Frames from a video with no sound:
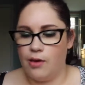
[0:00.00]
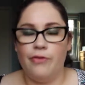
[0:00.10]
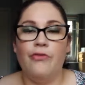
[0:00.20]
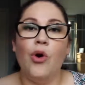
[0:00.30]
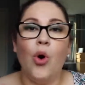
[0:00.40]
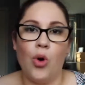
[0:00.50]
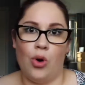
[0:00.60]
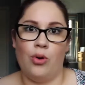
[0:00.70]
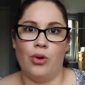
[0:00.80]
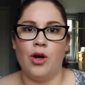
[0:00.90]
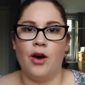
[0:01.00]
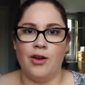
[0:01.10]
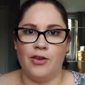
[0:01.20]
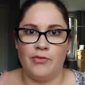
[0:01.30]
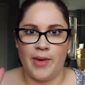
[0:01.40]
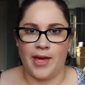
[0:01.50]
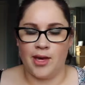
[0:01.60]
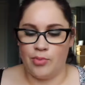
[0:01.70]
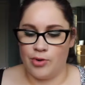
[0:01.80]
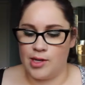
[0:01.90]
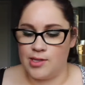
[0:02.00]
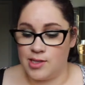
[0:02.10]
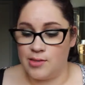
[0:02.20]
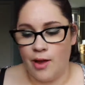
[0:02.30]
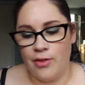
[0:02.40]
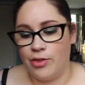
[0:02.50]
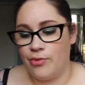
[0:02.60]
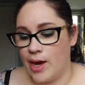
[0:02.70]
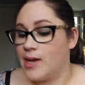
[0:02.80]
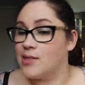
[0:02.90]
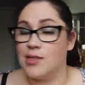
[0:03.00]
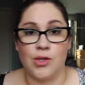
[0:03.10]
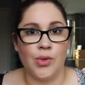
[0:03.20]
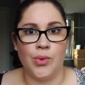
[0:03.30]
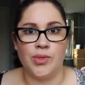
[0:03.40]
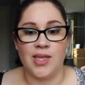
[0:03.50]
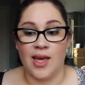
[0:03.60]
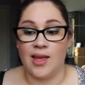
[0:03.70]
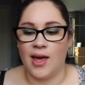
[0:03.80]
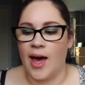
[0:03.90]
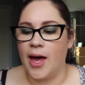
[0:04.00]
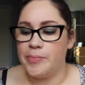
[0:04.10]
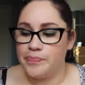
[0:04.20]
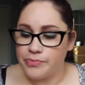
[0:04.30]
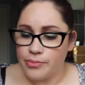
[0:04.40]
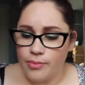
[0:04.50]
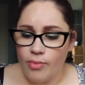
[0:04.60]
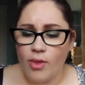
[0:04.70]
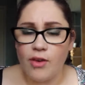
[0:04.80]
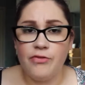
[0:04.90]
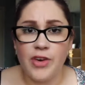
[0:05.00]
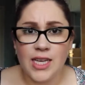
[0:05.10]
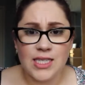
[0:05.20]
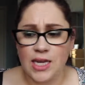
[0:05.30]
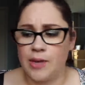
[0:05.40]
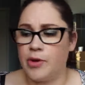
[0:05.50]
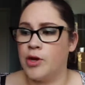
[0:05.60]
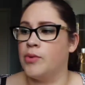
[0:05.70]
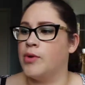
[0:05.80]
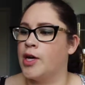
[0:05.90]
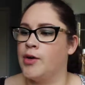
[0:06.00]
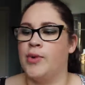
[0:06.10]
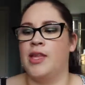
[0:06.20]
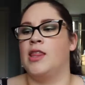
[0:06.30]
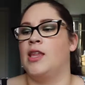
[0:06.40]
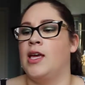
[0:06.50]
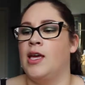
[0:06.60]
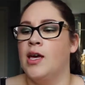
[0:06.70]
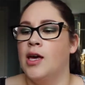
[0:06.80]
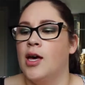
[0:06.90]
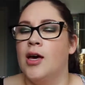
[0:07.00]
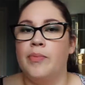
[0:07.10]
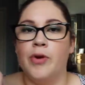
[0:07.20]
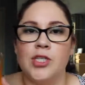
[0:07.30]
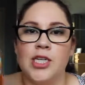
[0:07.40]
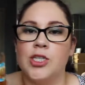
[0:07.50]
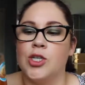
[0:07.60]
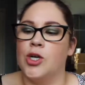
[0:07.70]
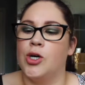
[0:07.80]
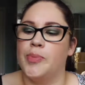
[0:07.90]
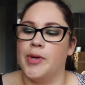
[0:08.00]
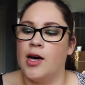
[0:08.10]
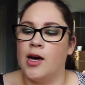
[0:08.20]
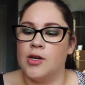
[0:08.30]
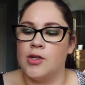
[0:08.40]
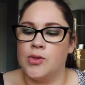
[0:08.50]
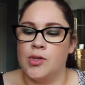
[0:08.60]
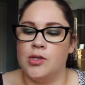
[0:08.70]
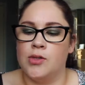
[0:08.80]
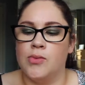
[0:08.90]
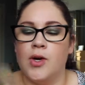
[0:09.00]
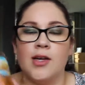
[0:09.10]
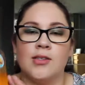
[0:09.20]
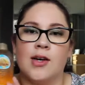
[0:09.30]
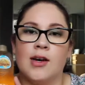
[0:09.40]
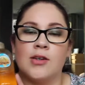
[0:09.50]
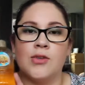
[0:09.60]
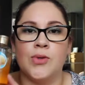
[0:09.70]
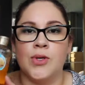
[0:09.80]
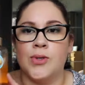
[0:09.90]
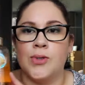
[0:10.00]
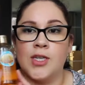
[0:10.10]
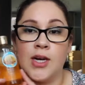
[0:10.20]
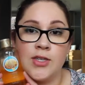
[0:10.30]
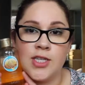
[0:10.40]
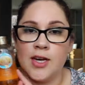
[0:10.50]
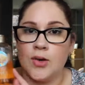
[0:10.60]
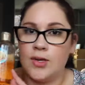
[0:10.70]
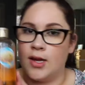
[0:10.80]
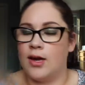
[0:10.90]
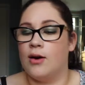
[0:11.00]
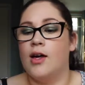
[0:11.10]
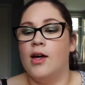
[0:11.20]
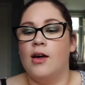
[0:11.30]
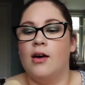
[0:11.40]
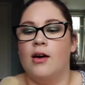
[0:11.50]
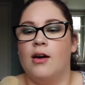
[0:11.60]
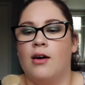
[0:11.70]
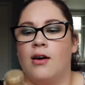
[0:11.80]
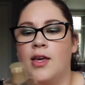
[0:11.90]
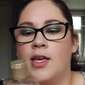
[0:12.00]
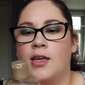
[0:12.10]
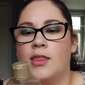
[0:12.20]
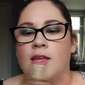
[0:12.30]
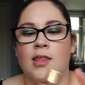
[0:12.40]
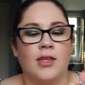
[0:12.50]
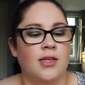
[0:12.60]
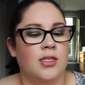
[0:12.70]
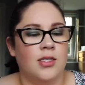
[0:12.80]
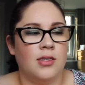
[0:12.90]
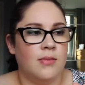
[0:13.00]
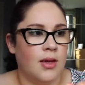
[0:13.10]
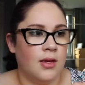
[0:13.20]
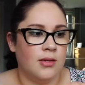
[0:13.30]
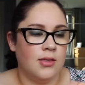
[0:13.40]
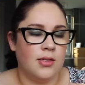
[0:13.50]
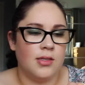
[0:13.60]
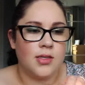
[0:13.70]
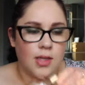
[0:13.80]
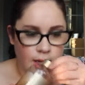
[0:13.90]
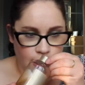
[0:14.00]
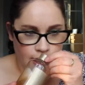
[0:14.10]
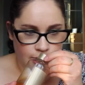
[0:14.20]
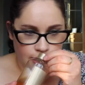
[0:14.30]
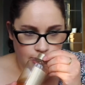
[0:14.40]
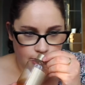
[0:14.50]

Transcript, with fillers: four kind of makeup products this month. The rest is all skincare. First up, I will go with the Body Shop Argan Oil, Wild Argan Oil Shower Gel. Now, I think this just smells so